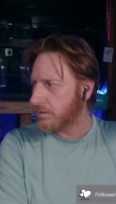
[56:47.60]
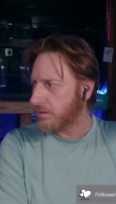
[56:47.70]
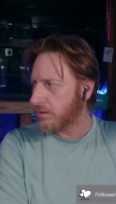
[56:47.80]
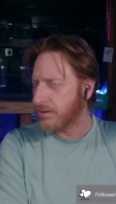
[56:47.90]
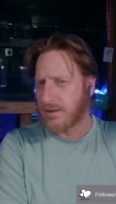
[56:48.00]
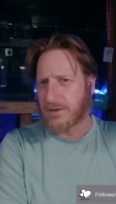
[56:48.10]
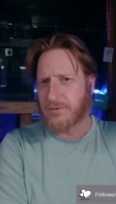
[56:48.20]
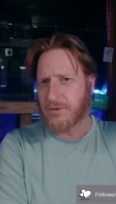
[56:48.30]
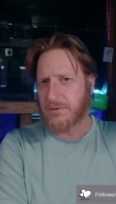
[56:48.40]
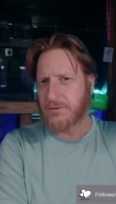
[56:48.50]

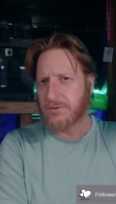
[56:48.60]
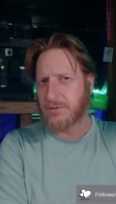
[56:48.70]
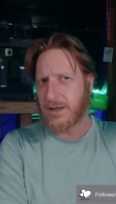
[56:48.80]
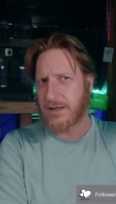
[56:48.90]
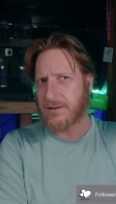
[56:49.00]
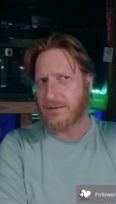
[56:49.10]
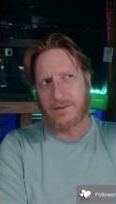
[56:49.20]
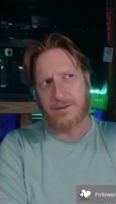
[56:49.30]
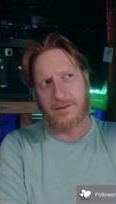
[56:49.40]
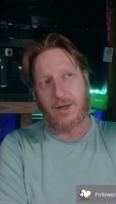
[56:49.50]
industrial strength is
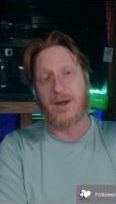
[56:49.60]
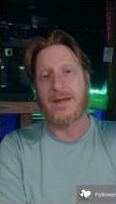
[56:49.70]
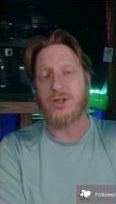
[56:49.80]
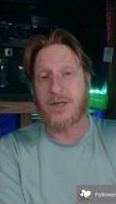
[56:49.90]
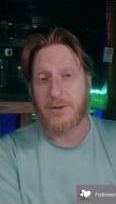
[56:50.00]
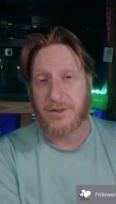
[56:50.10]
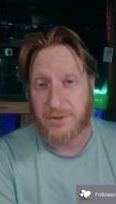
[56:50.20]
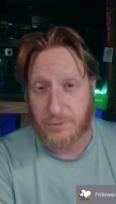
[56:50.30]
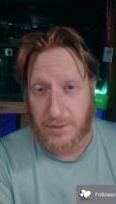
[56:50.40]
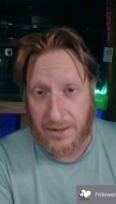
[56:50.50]
in no engineering
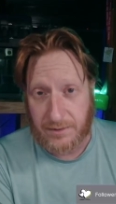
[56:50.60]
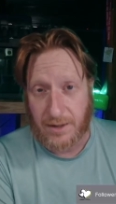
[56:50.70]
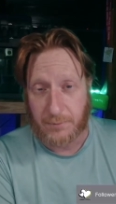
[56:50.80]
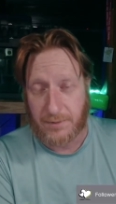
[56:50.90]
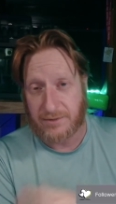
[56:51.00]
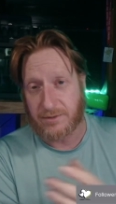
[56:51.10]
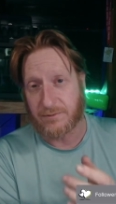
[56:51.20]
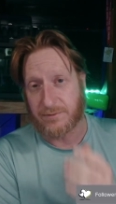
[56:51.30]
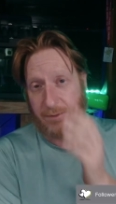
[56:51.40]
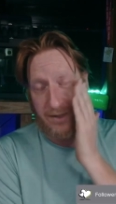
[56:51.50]
strength
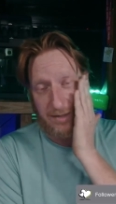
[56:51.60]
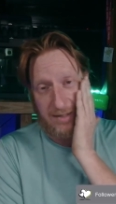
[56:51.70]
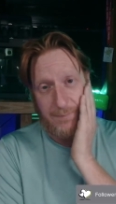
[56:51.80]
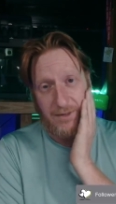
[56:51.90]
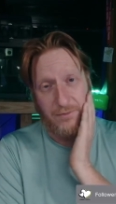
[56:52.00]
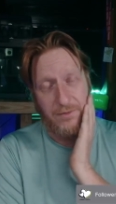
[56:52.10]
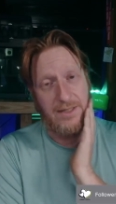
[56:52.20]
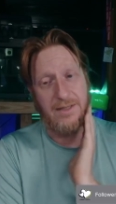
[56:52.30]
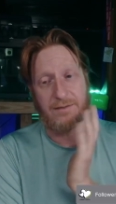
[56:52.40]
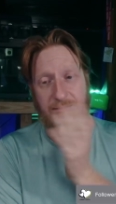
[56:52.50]
resin from KB3D
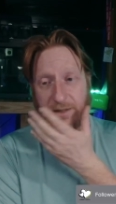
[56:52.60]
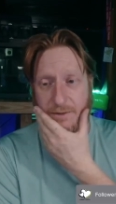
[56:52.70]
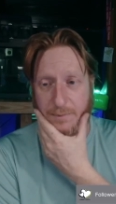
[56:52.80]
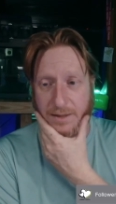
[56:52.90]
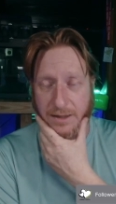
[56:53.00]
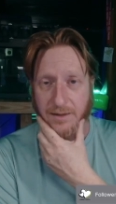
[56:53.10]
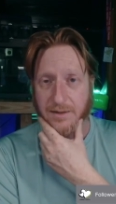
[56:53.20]
he sent to me.